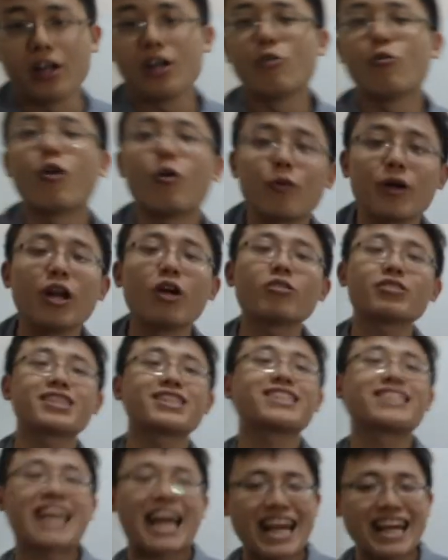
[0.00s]
Well, we don't
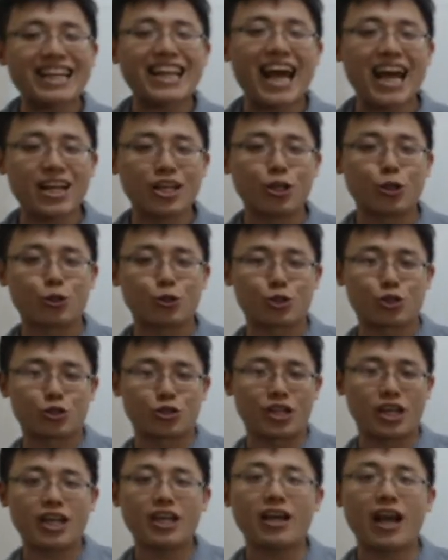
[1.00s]
say that
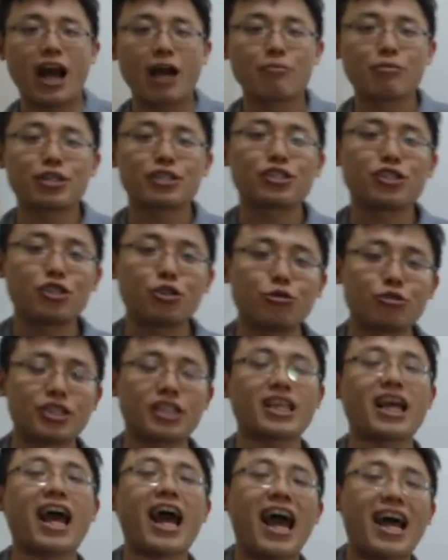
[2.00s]
usually. I'm just using
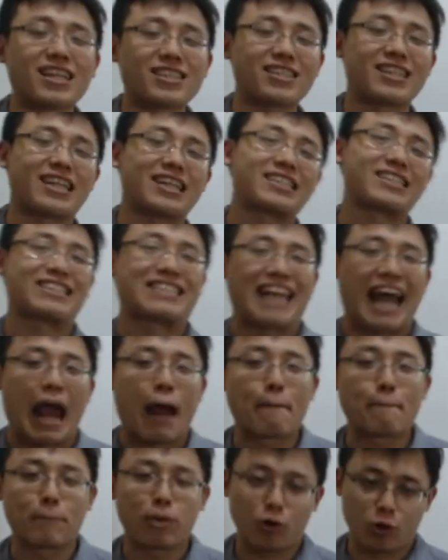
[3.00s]
that as an
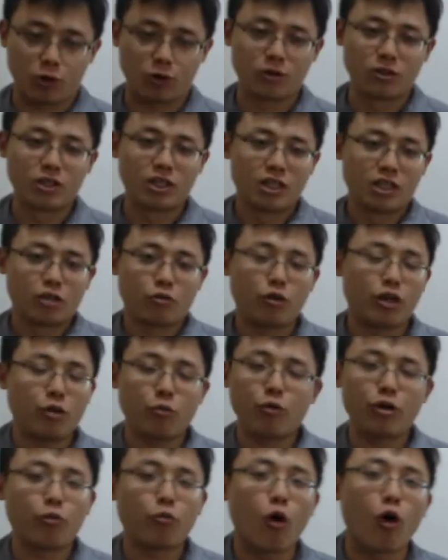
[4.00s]
example.
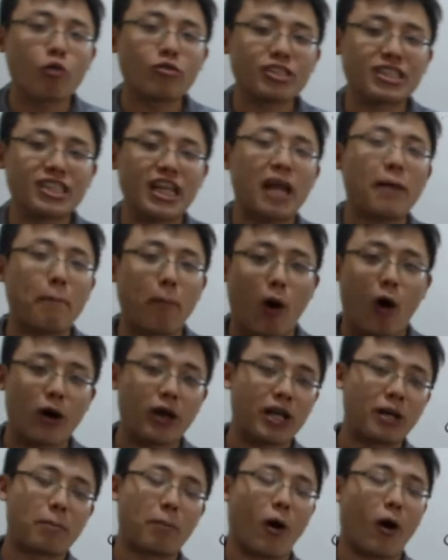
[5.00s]
We won't say
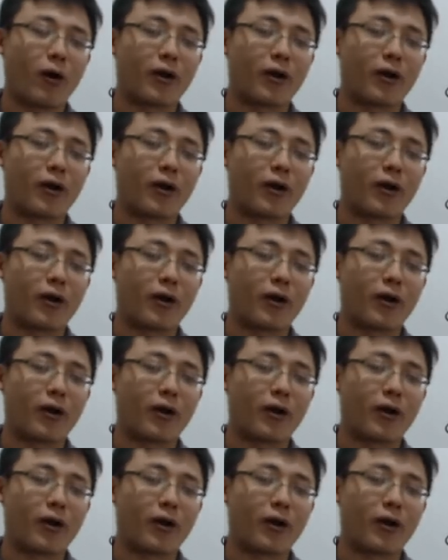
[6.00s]
bargain.